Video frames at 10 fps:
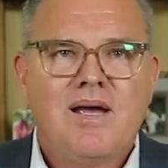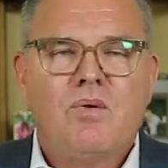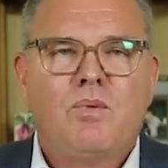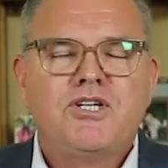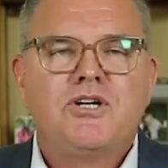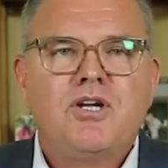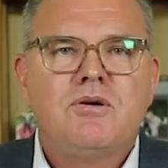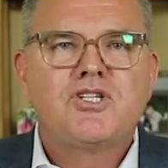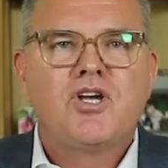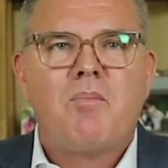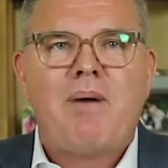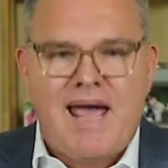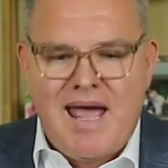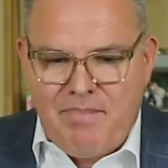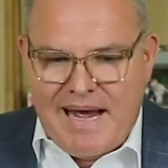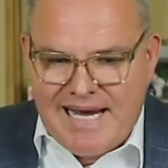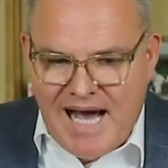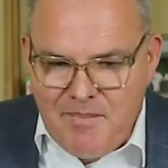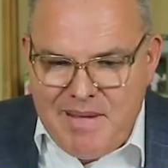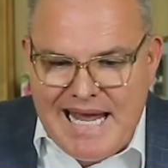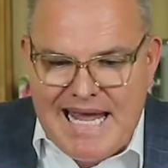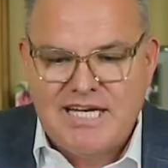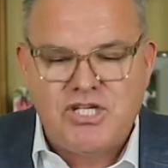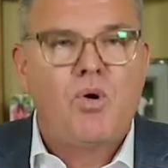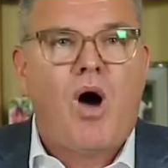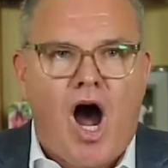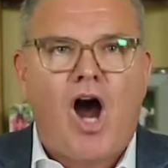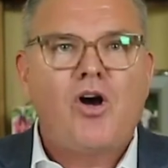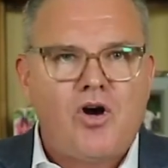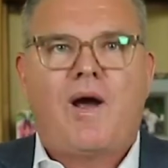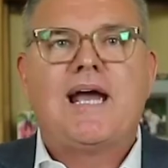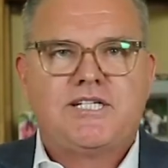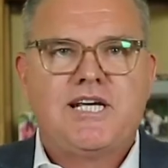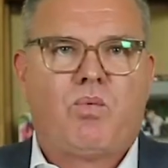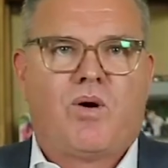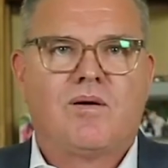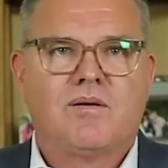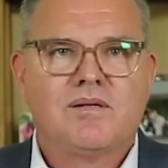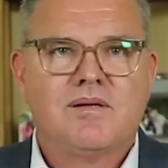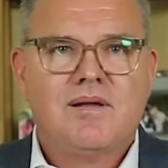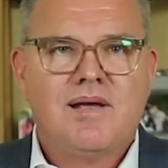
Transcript: Would you do so by coming into our crazy world?